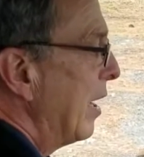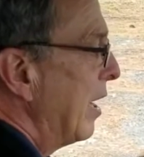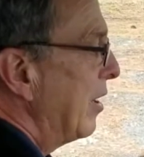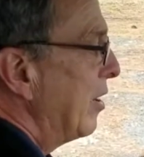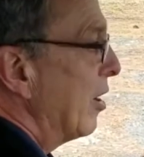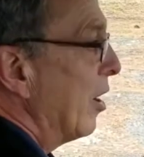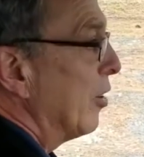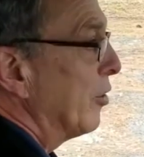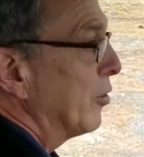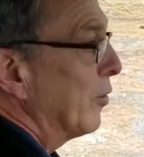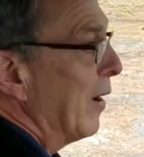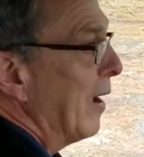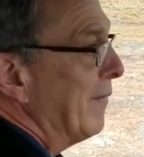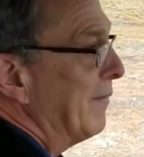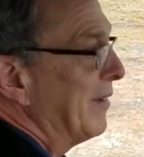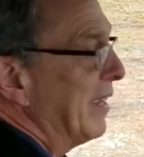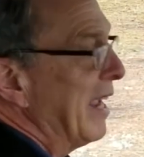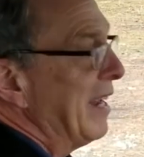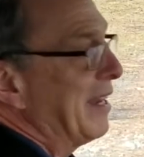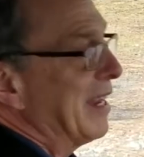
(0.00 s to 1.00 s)
You also
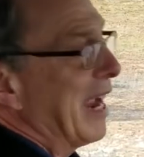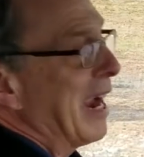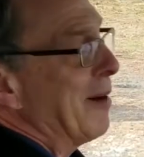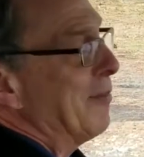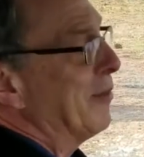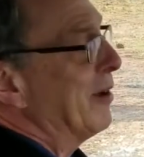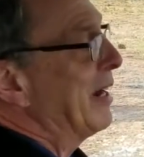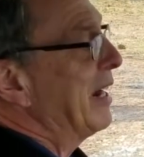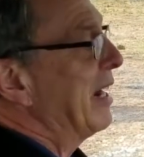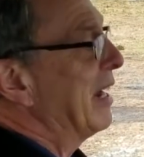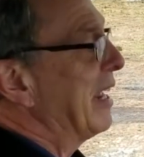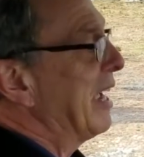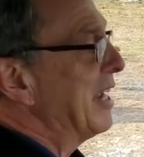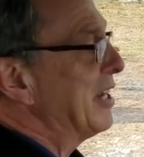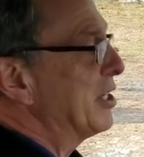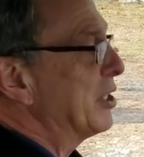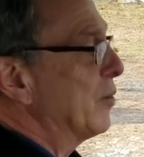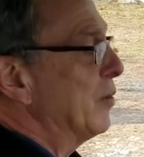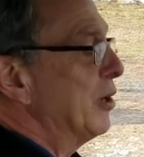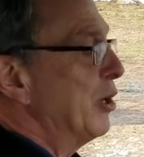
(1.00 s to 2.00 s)
have daytime running
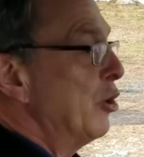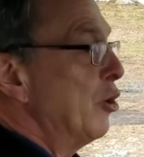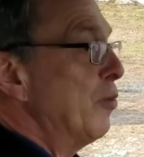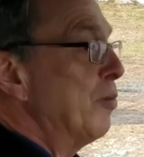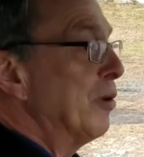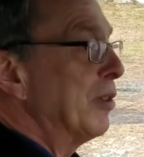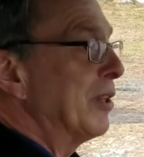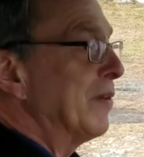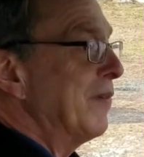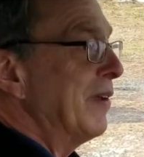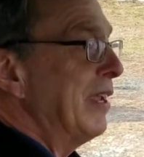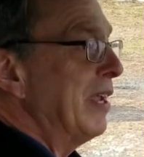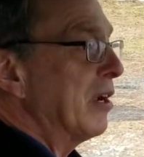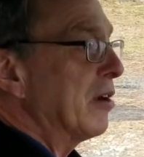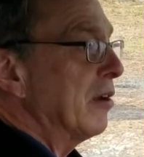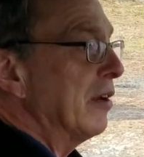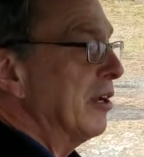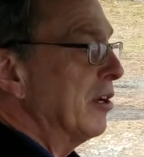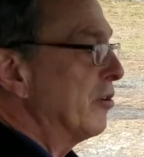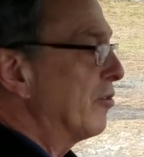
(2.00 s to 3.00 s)
lights, so when you do put the
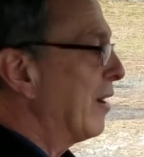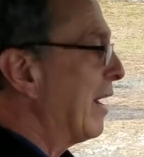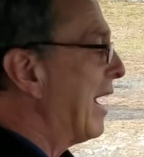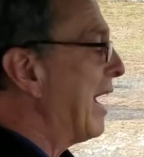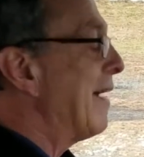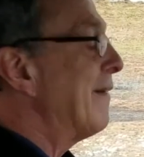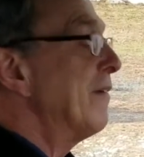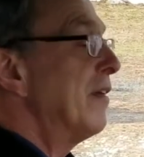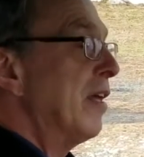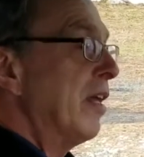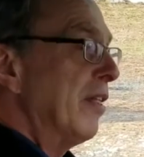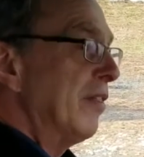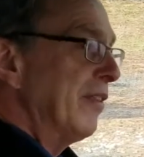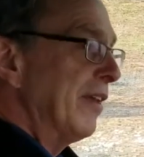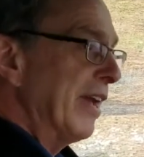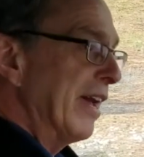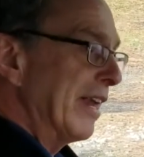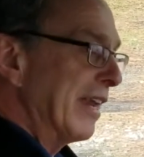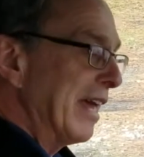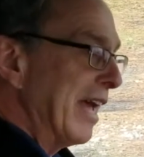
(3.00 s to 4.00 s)
vehicle in drive,
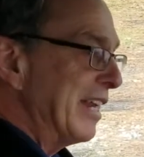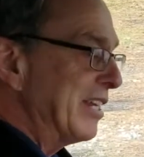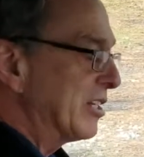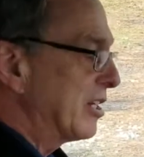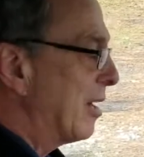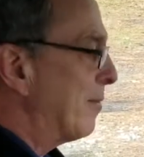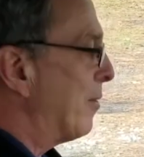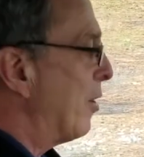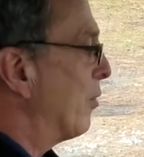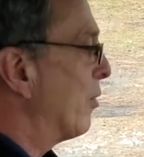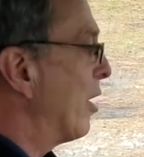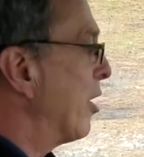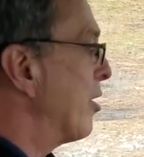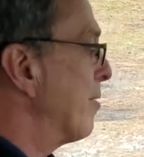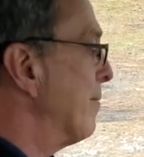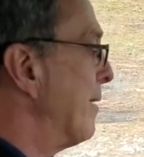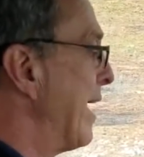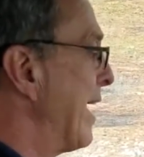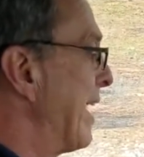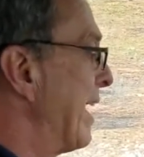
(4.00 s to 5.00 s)
the headlights come on
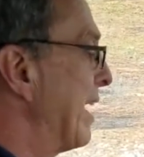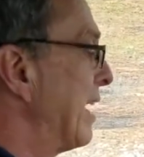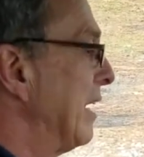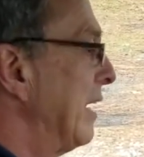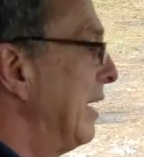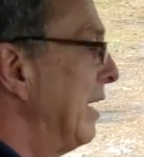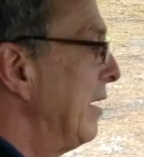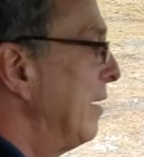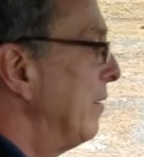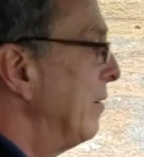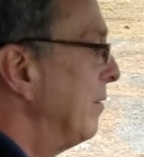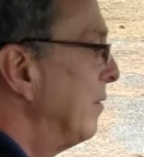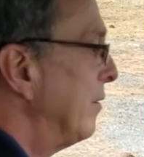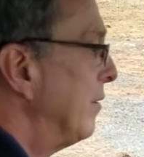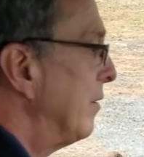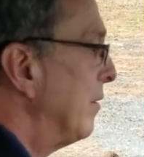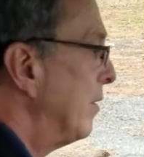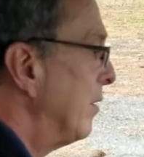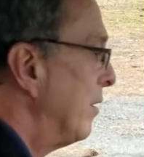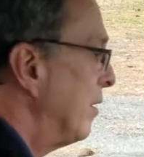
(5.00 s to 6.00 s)
automatically.
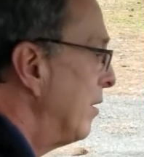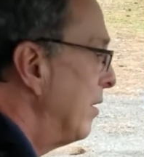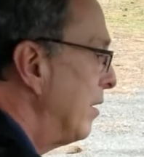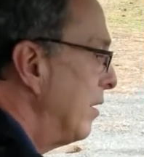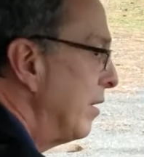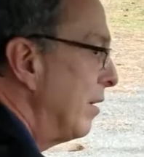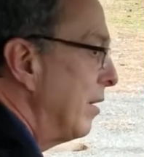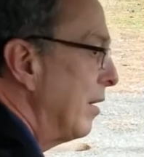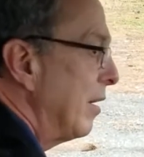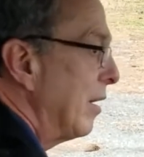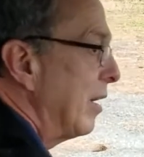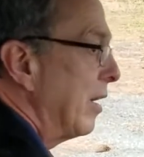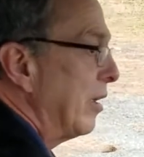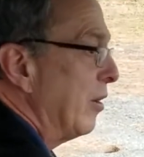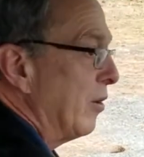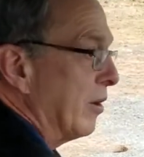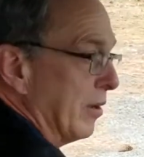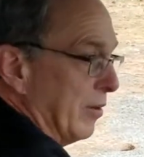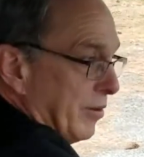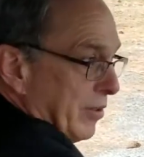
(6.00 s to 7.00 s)

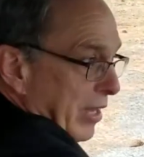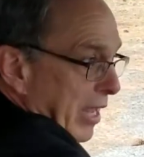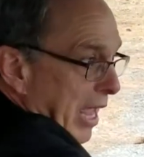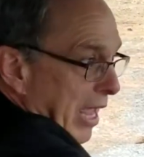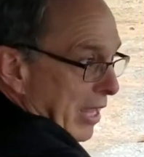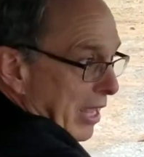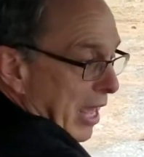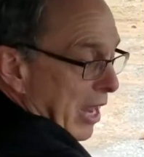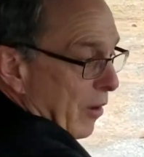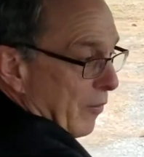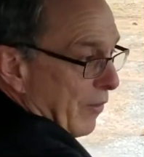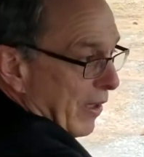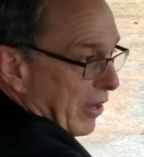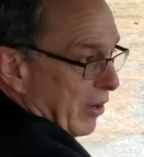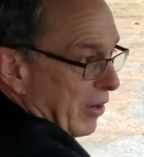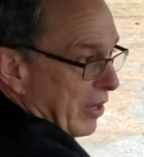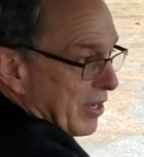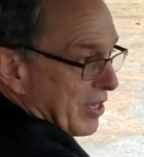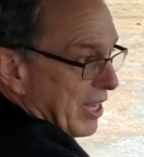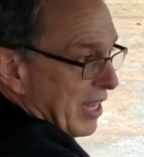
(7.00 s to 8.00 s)
You can see, I don't think
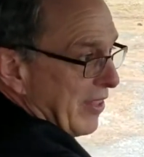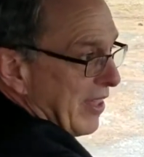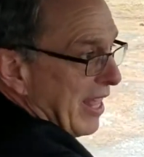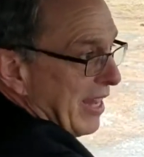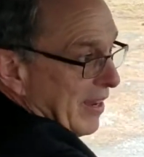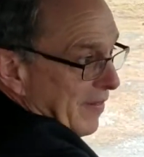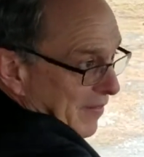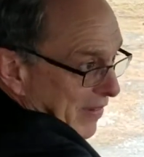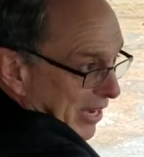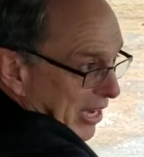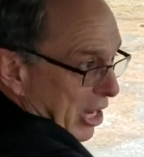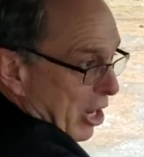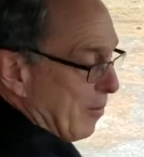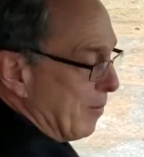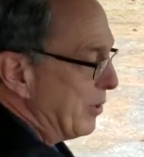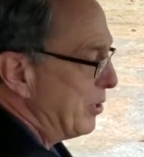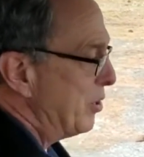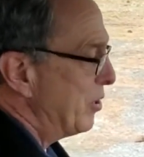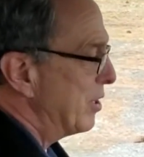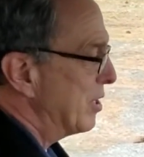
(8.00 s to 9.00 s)
you can see that in the video,
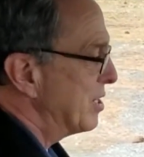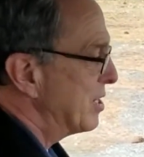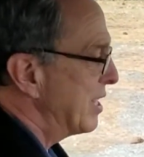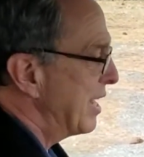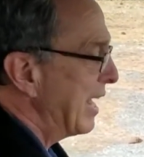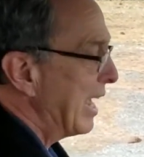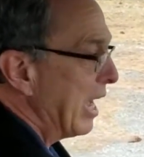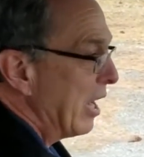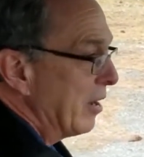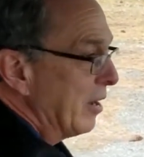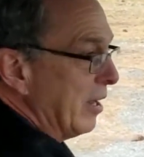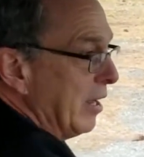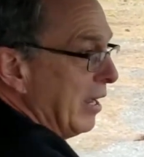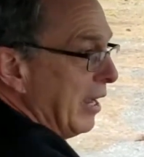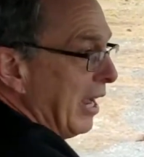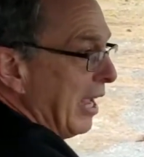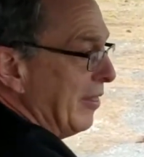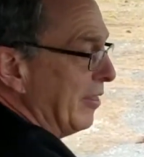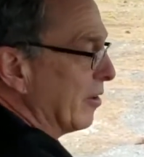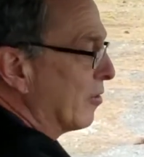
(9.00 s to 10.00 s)
but you can see out
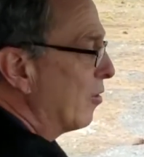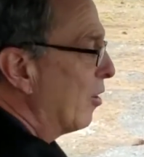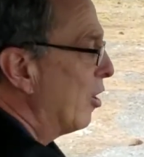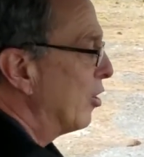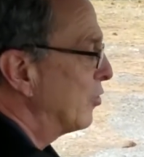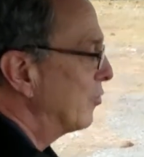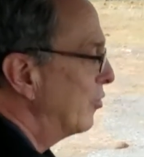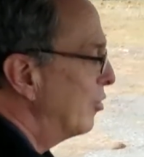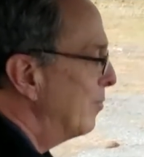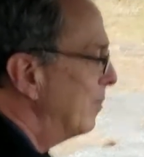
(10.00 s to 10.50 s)
in the cross view